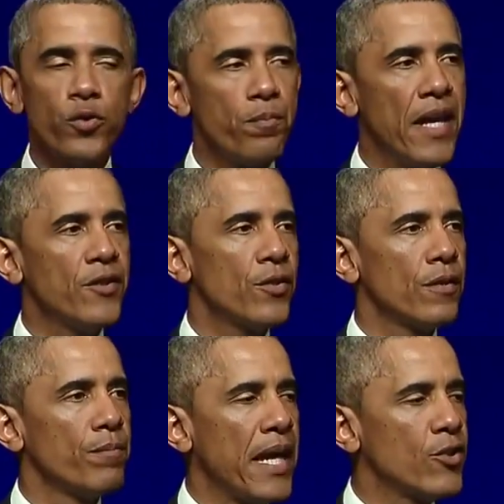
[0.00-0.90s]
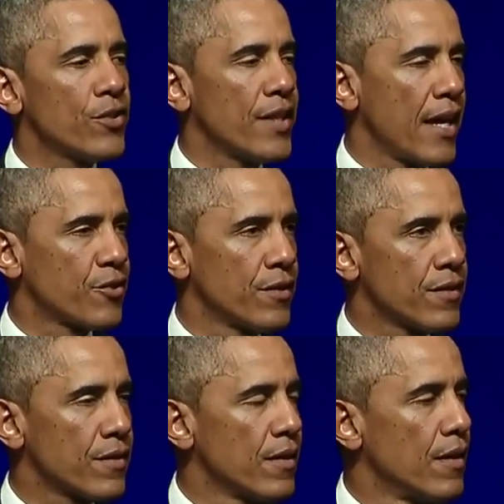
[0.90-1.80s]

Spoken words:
major sanctions